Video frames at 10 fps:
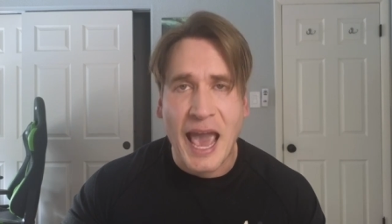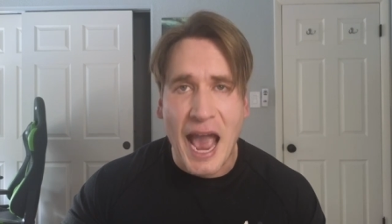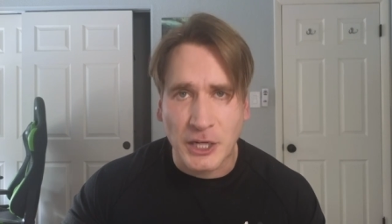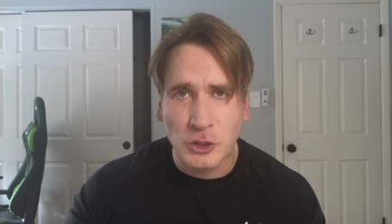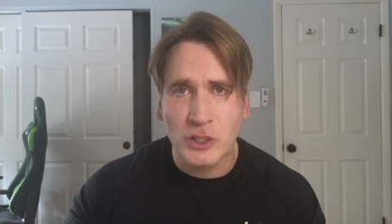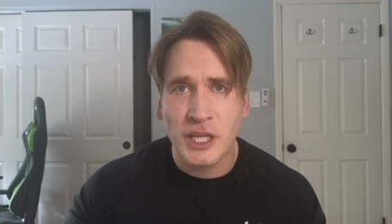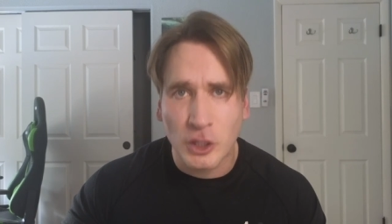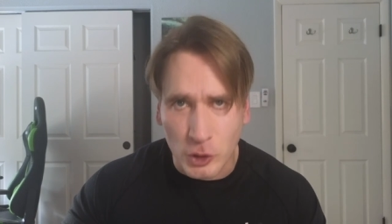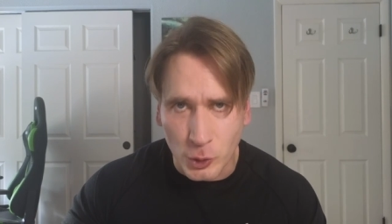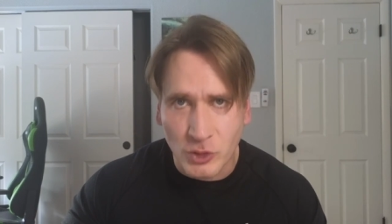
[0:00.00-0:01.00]
actually
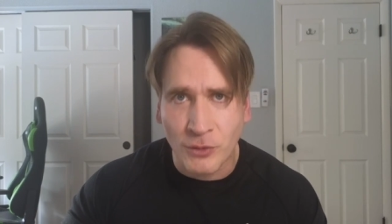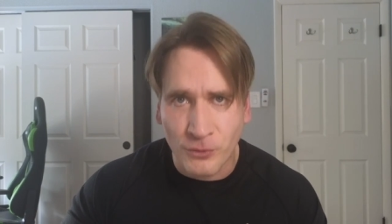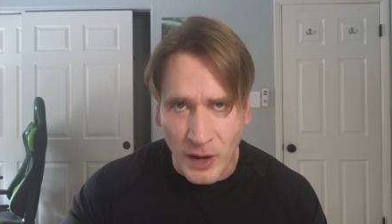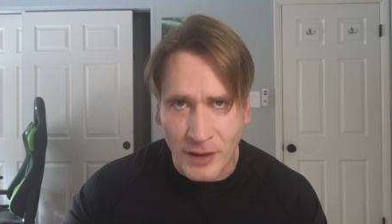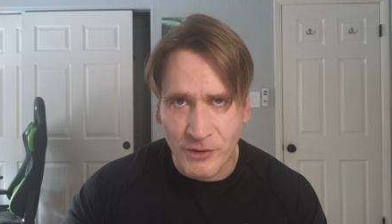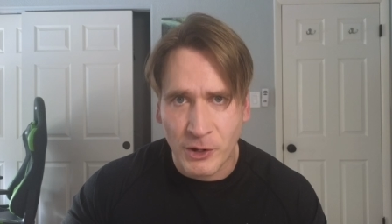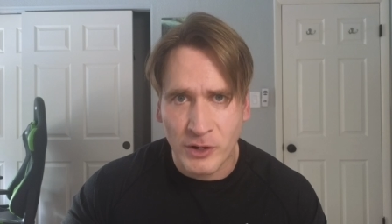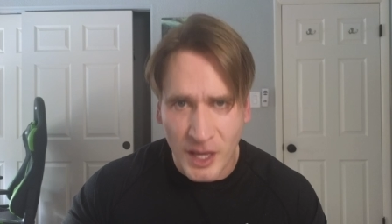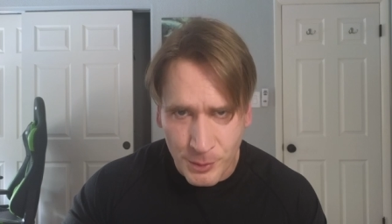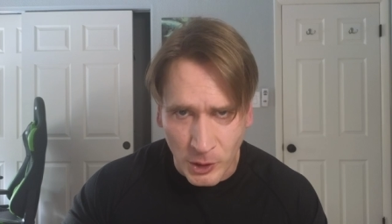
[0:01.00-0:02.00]
includes a five A R
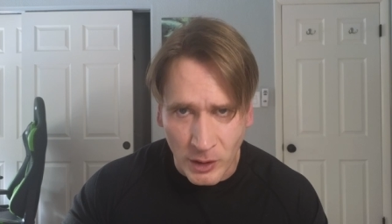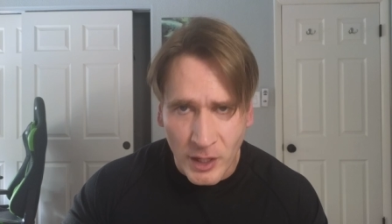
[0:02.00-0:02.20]
inhibitor.